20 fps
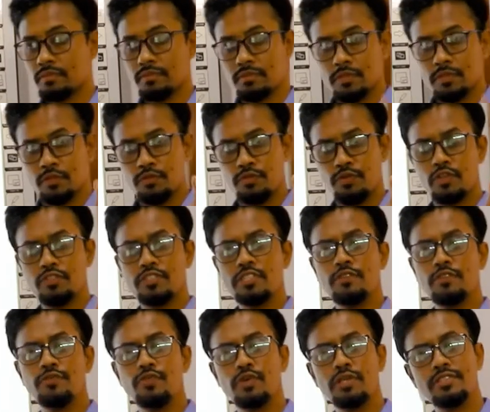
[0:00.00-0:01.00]
Fossil
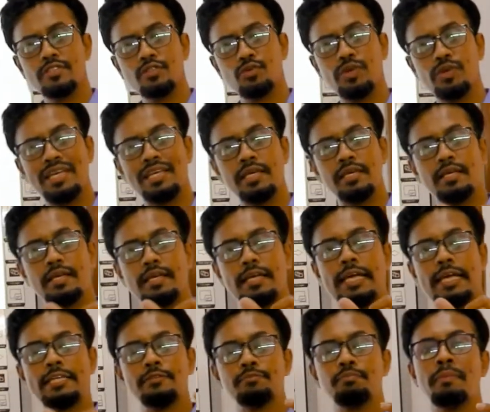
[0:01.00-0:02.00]
fuels we
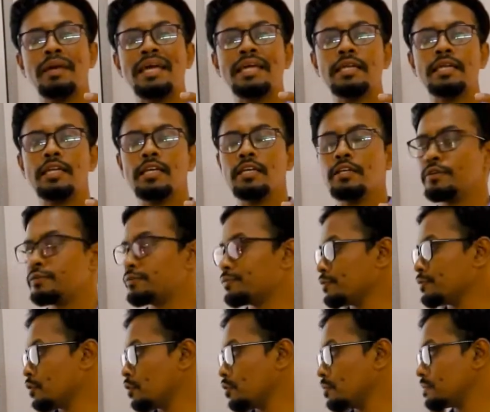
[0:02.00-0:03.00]
get mainly
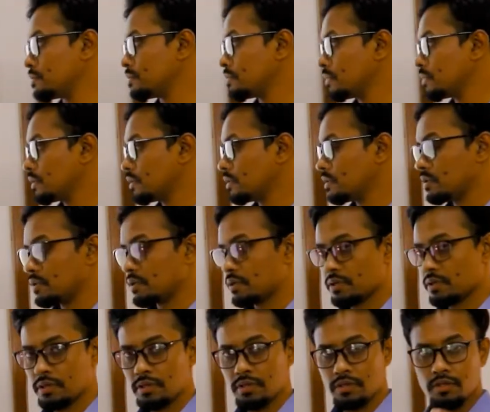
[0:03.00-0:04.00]
from
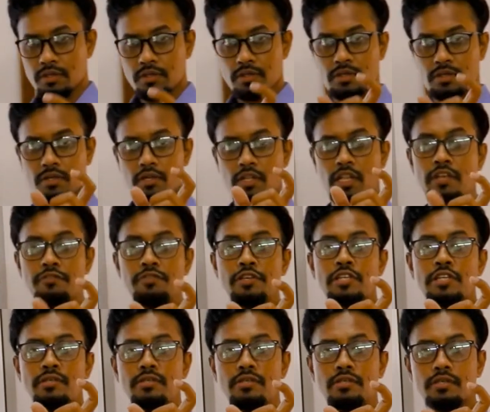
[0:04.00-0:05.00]

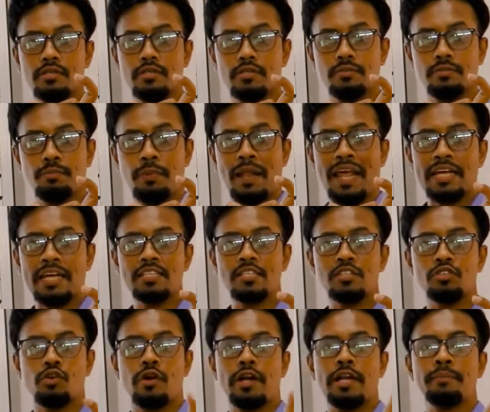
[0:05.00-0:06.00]
living
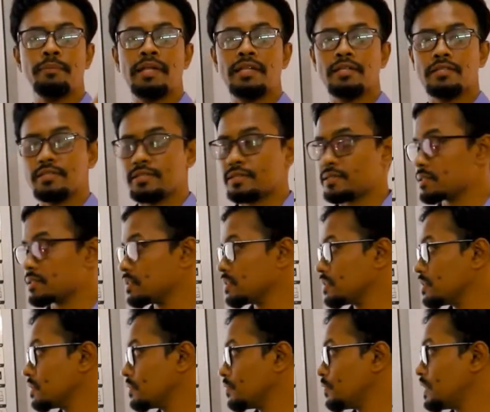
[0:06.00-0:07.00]
plants or animals.
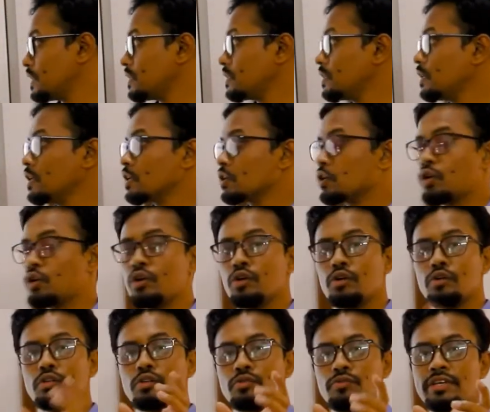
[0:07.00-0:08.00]
Where
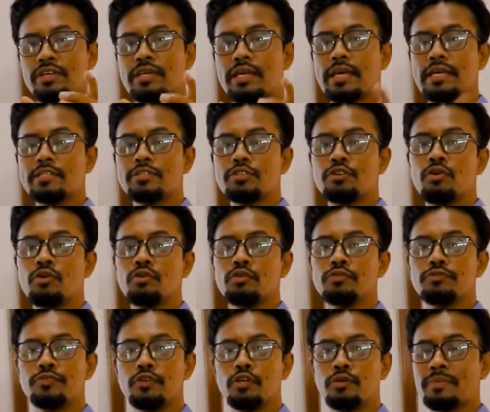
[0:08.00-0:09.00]
coal, we get coal
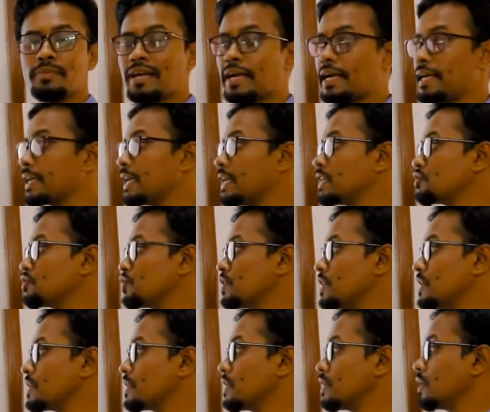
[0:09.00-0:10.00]
from
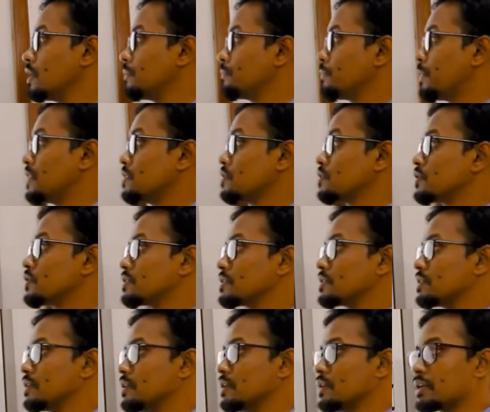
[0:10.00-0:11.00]
gigantic
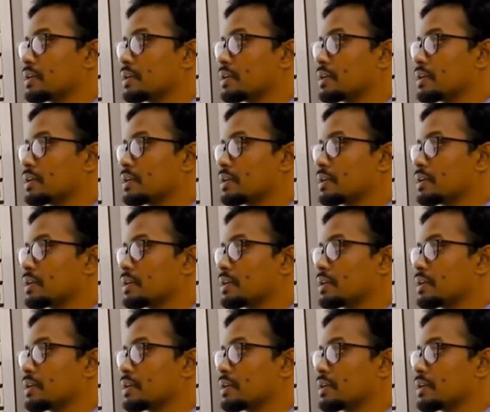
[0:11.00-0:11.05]
plants.